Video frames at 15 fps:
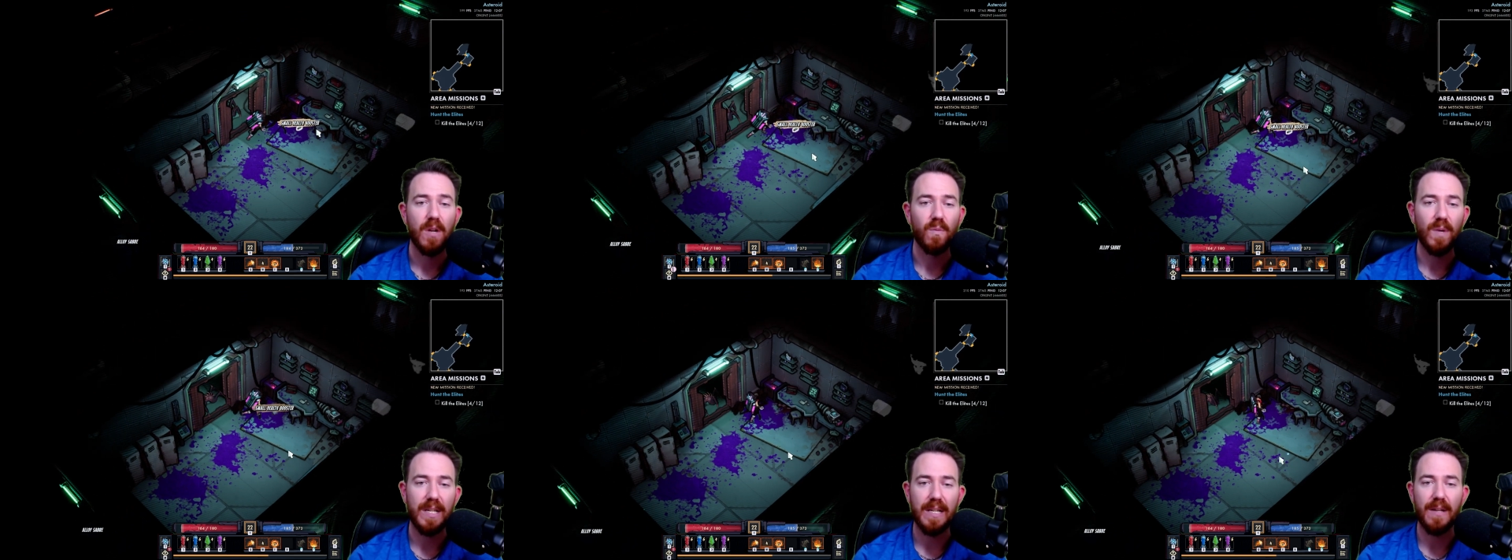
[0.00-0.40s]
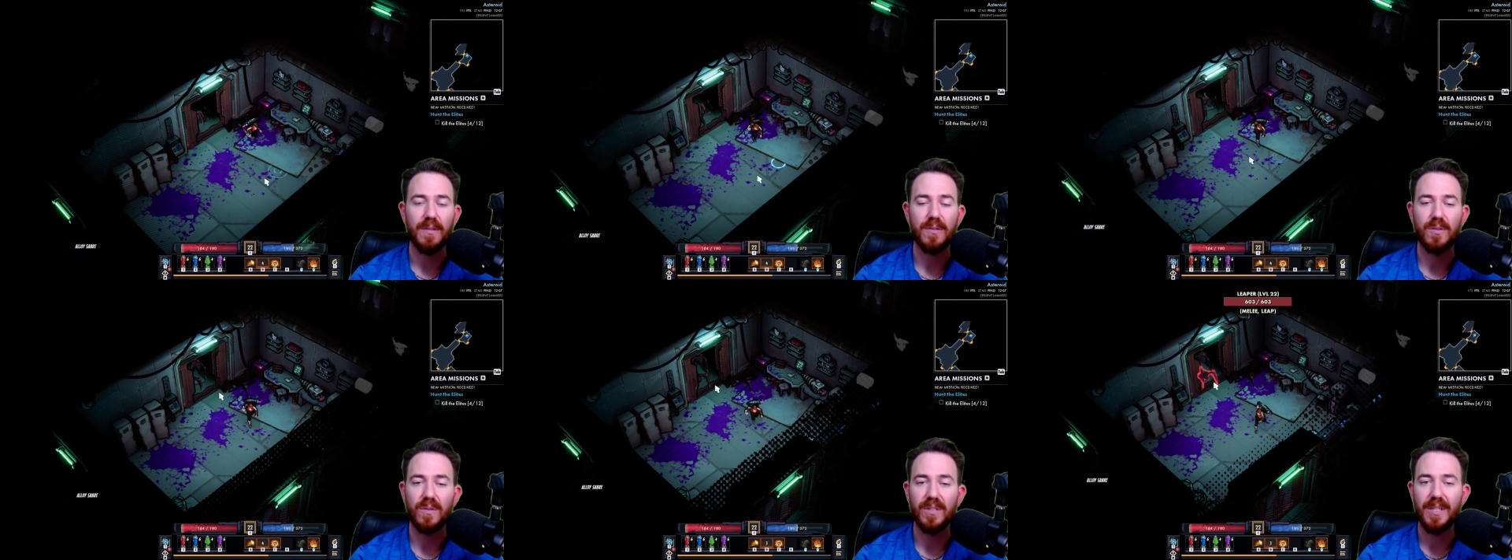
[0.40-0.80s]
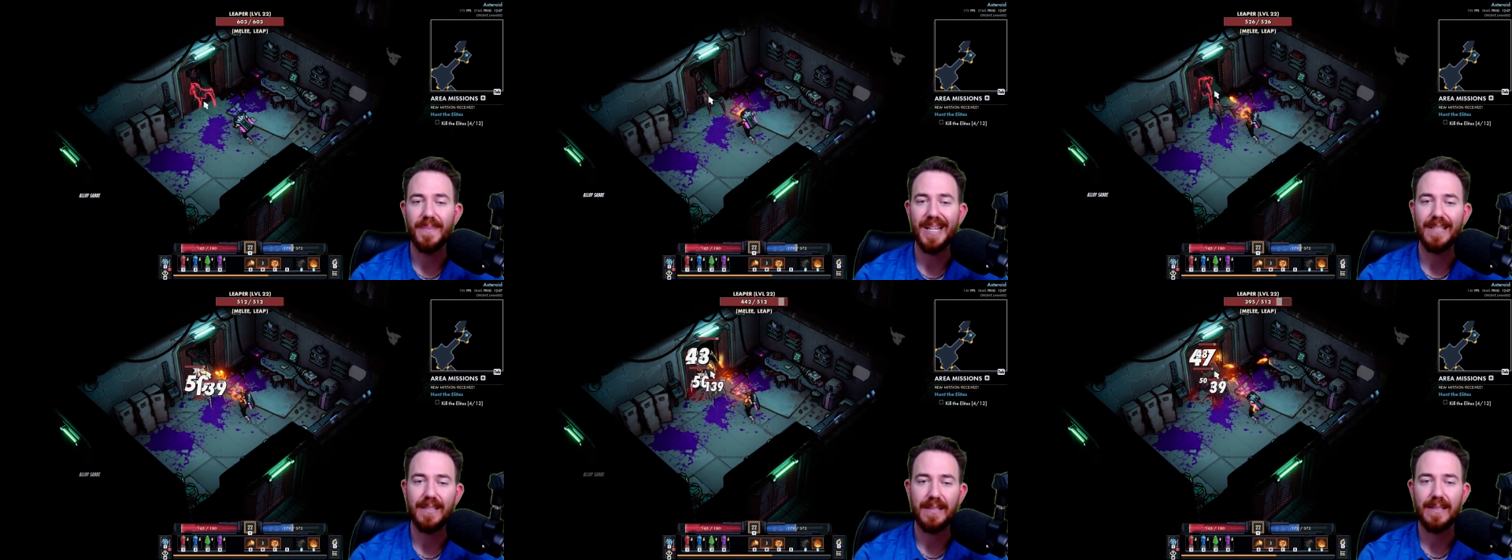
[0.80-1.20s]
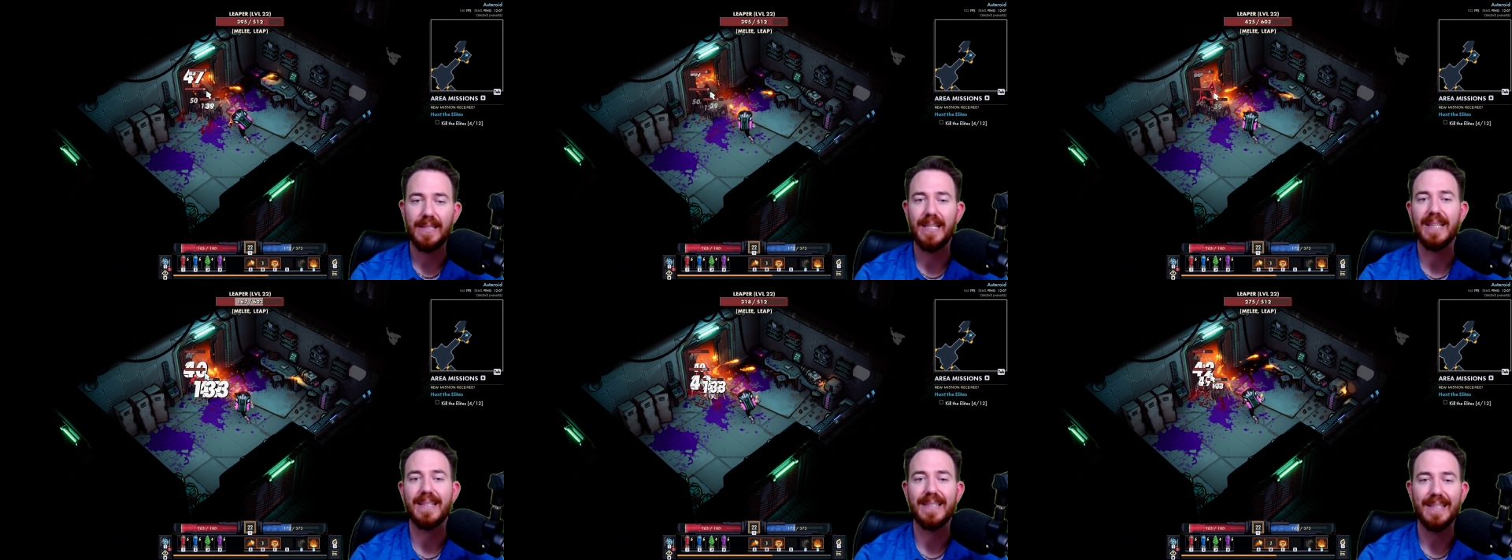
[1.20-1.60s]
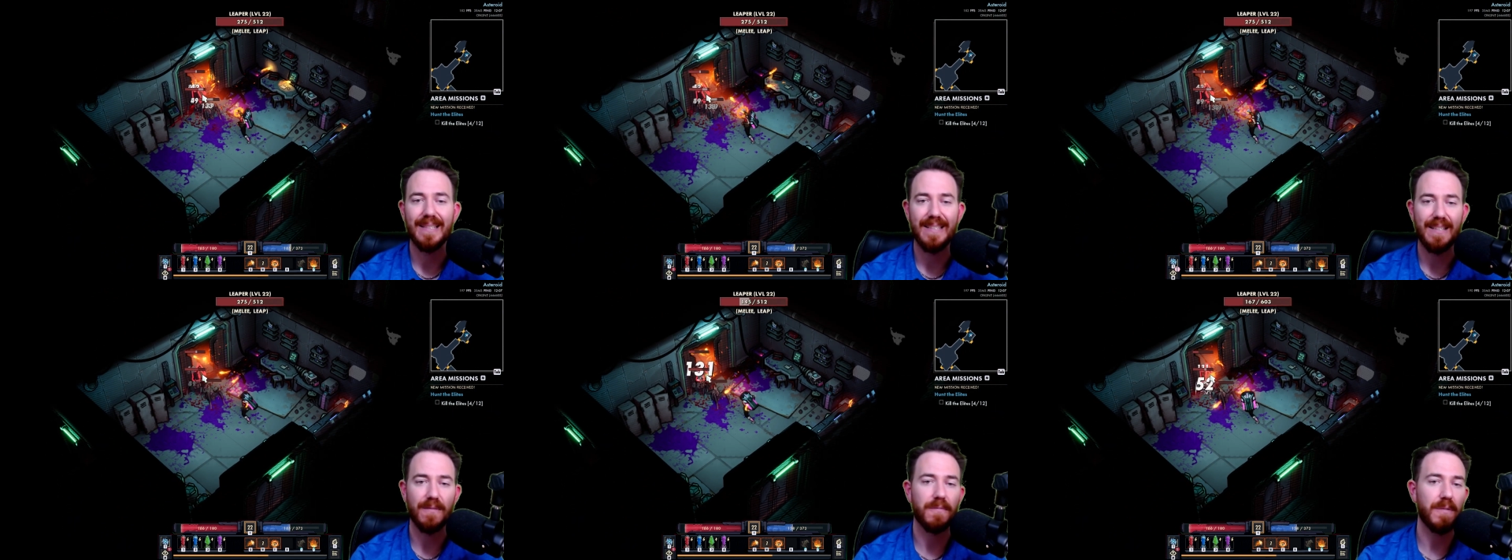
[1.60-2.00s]
Right now, there's only about 6
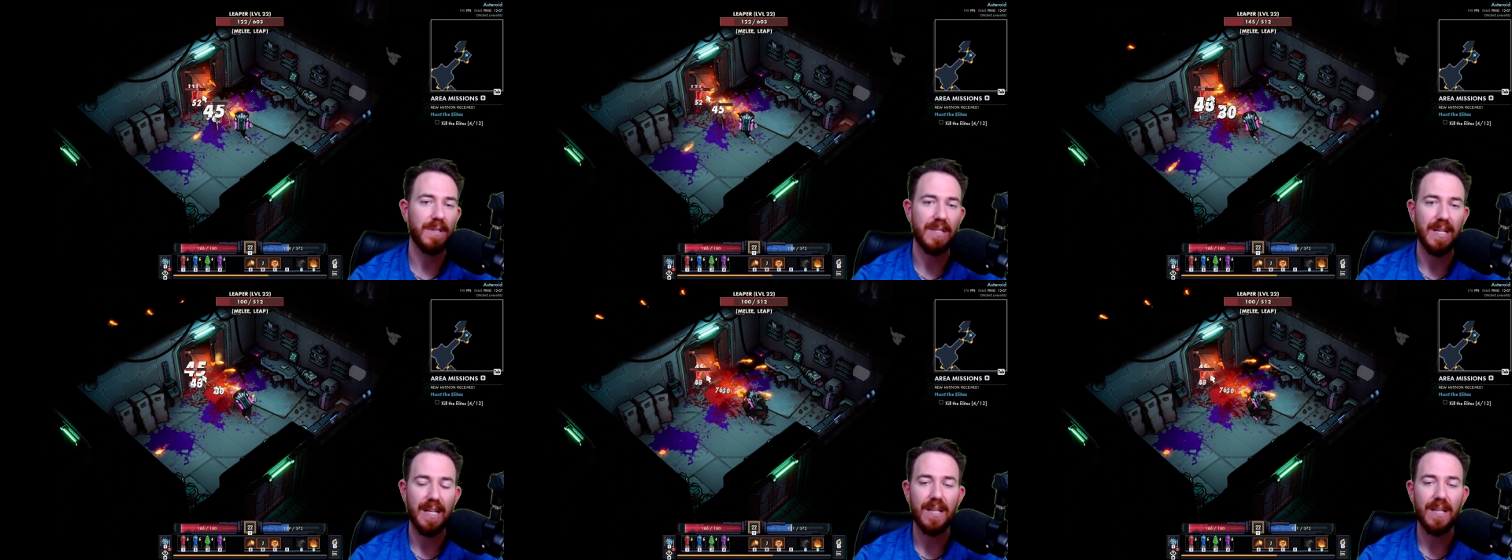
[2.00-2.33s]
different